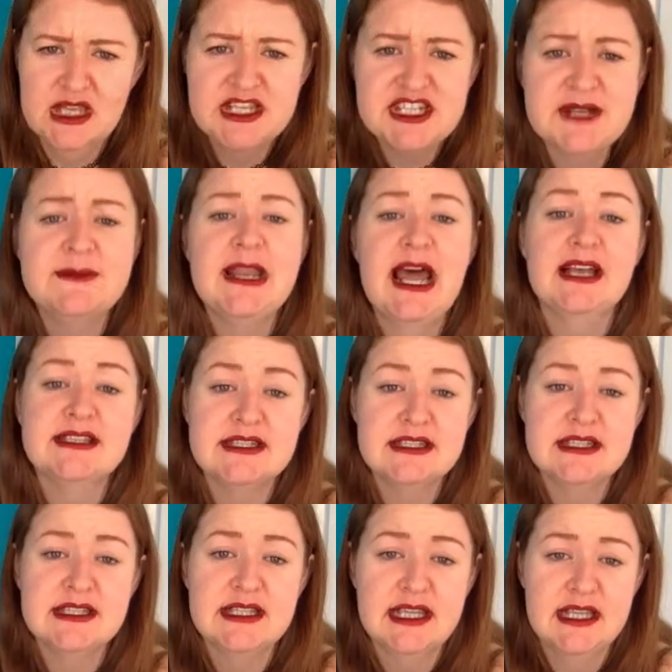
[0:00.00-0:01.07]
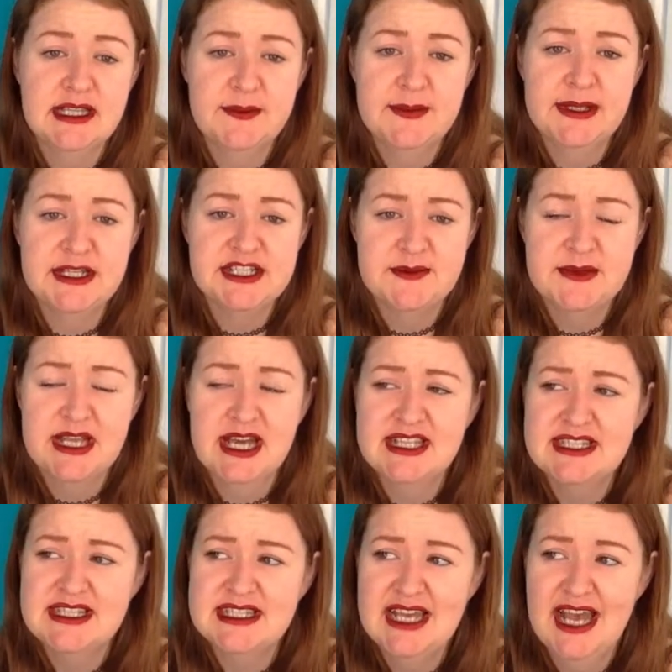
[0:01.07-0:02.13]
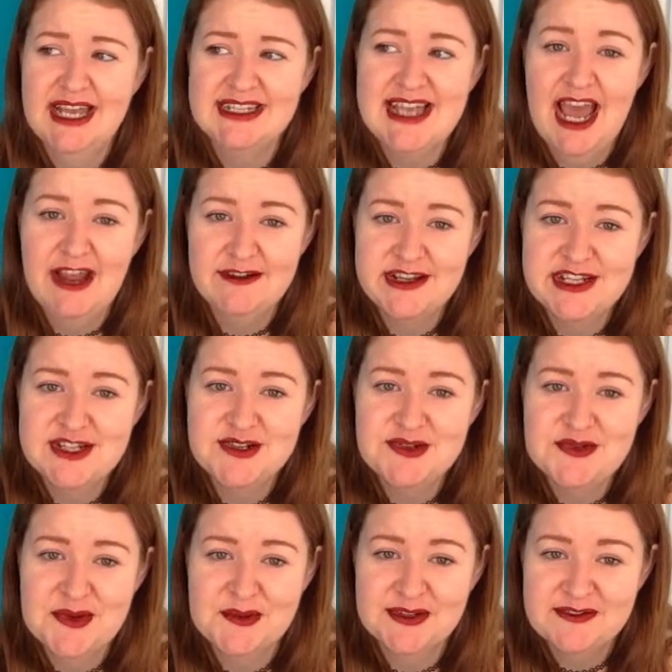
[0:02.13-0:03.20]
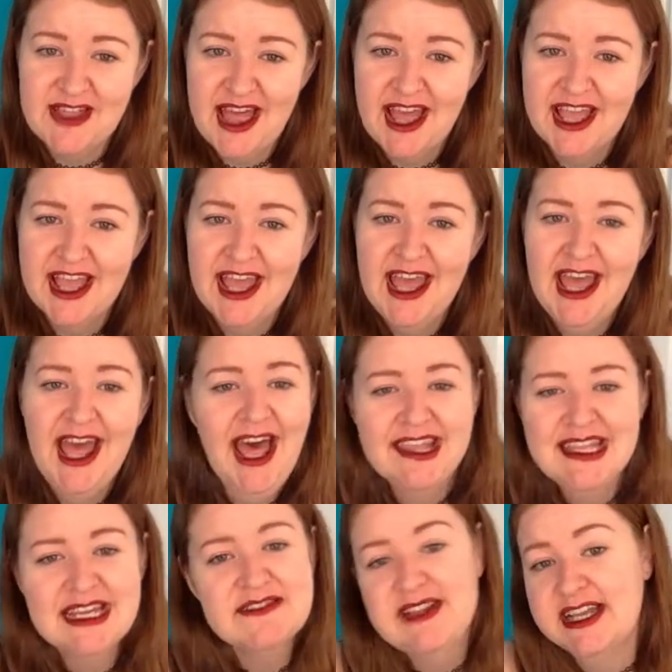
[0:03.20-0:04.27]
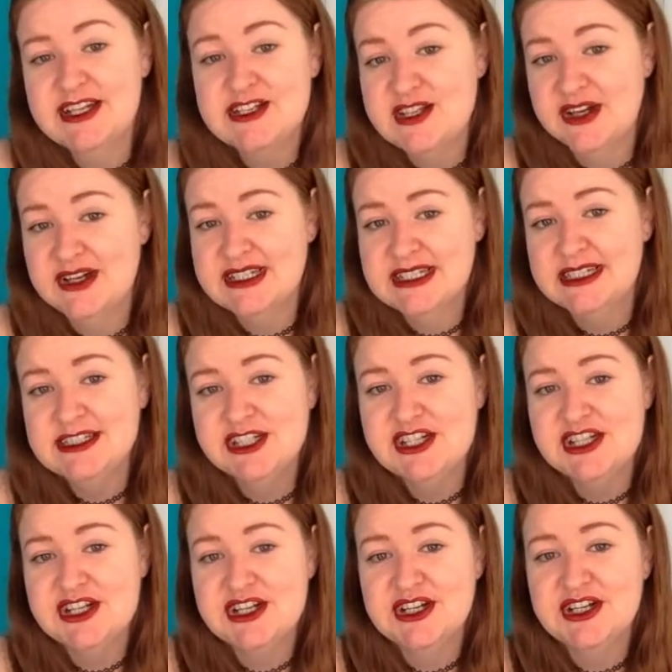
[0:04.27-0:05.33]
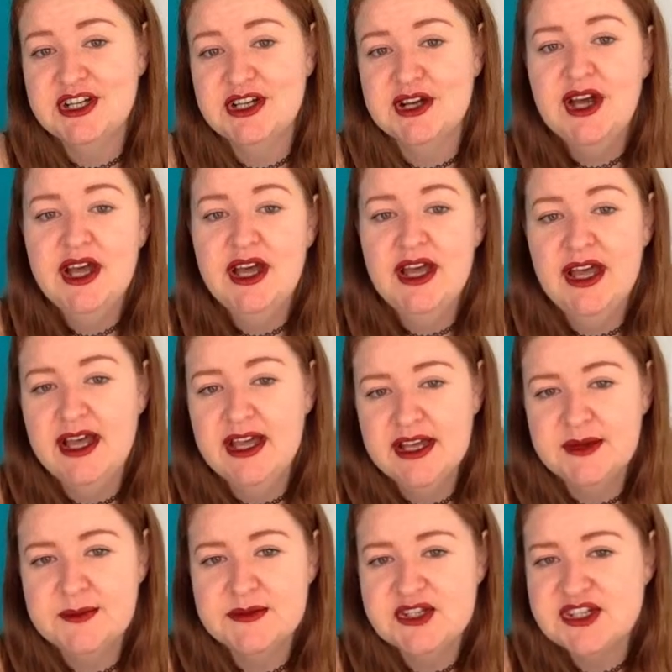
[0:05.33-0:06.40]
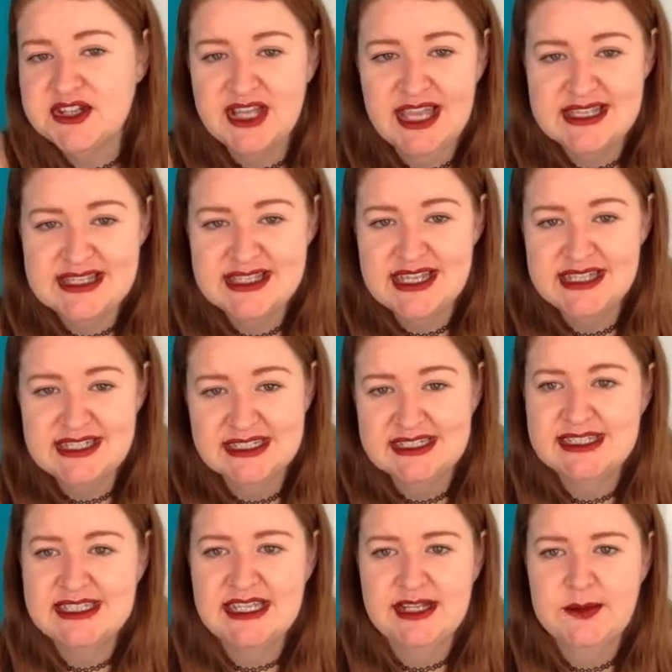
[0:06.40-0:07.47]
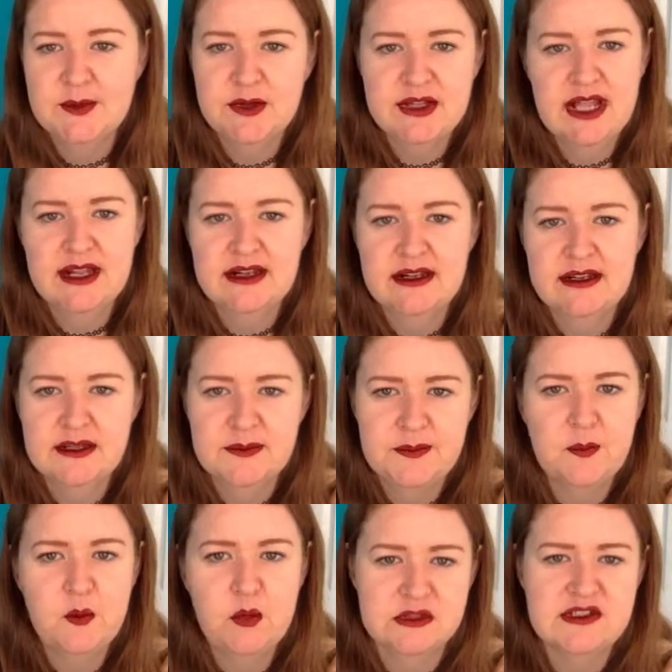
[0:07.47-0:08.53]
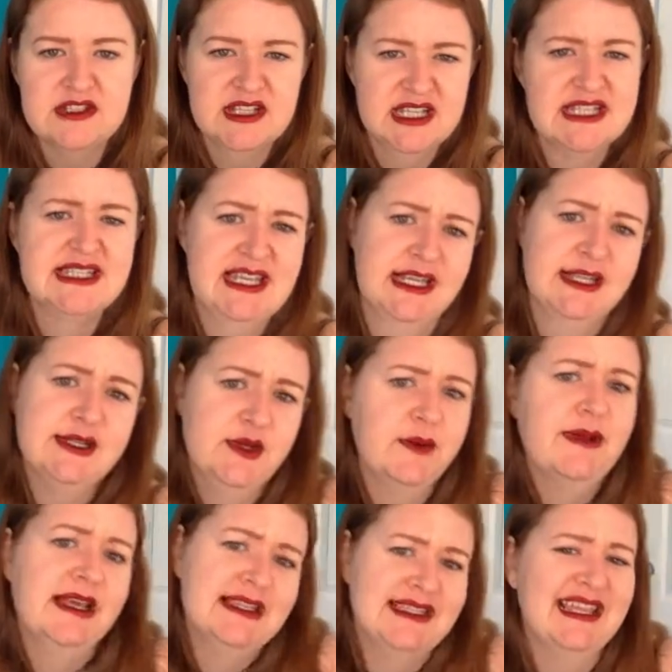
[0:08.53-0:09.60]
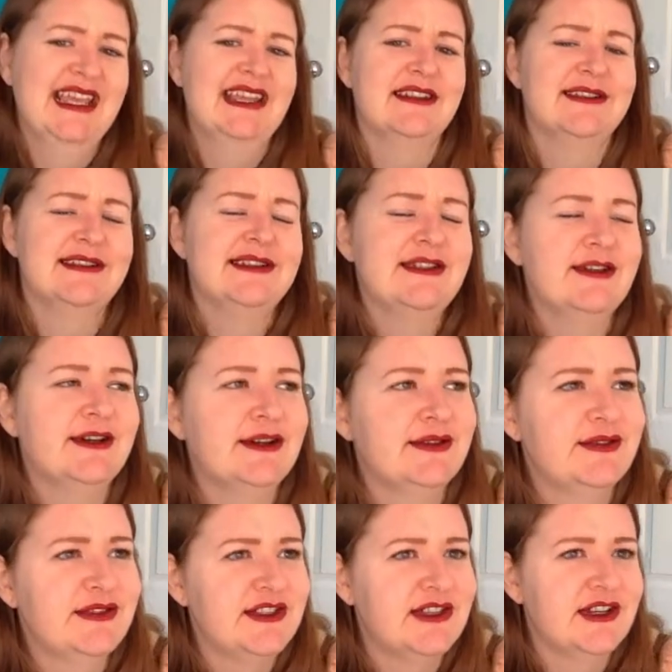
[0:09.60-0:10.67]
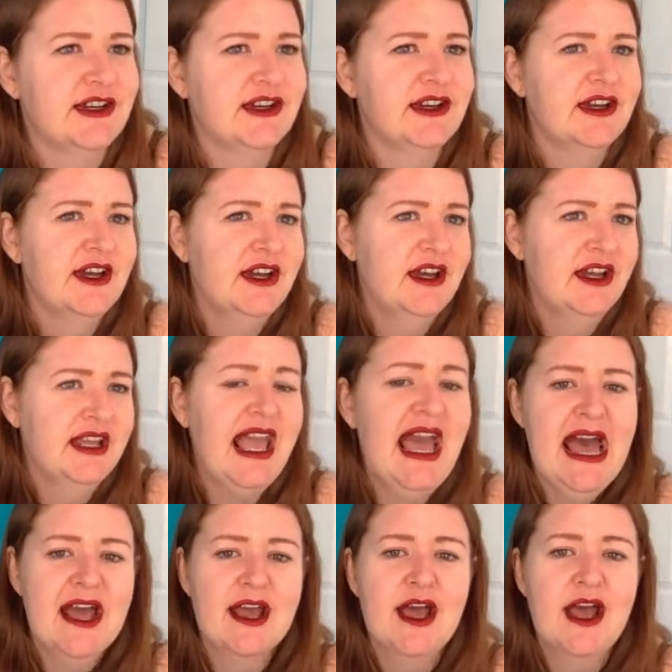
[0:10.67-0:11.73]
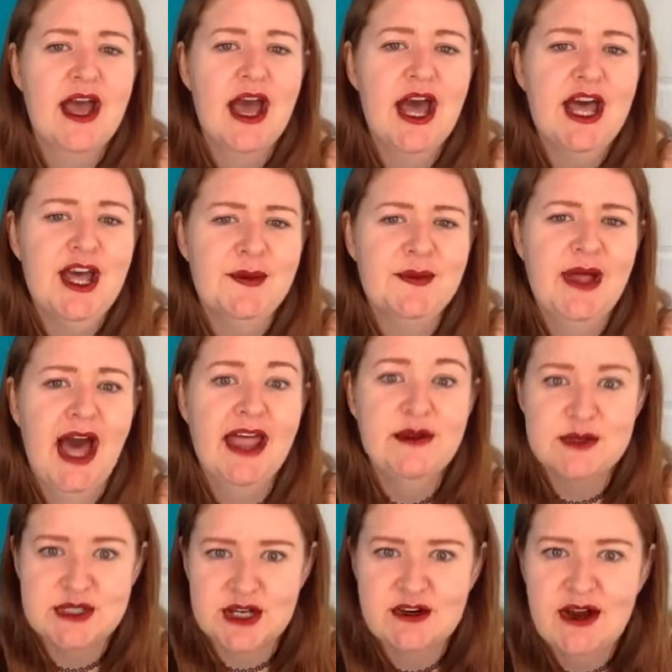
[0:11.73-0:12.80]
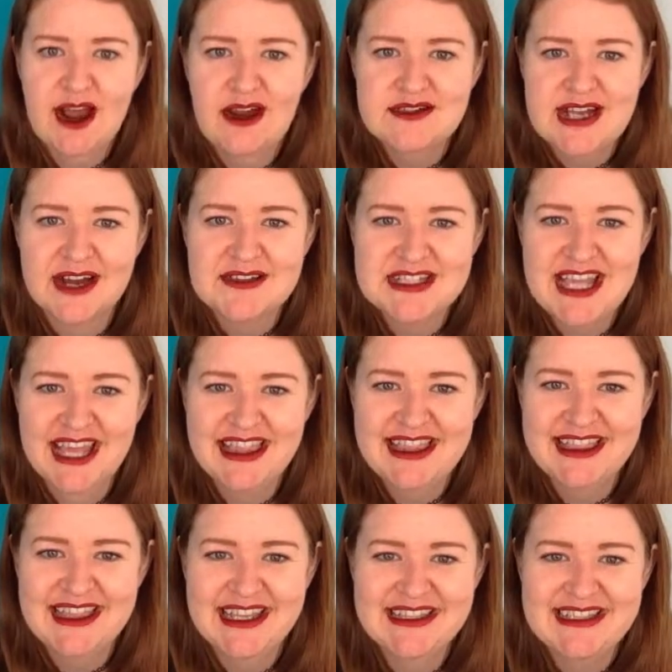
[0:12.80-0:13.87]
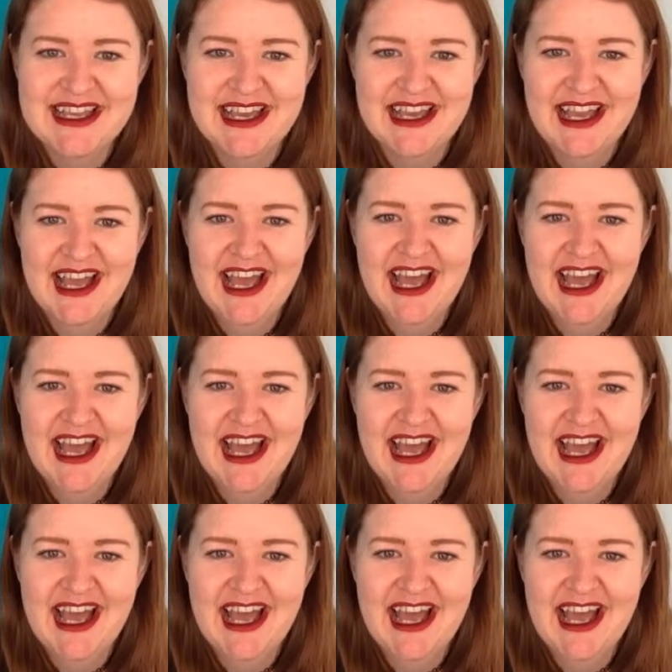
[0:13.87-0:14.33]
gymnast, the Olympic gymnast, and Harry Judd from McFly. And they have like a song and dance show, showcasing their dancing, but then the ones that can sing do a bit of singing and stuff. So yeah, and there was a crowd outside the theatre.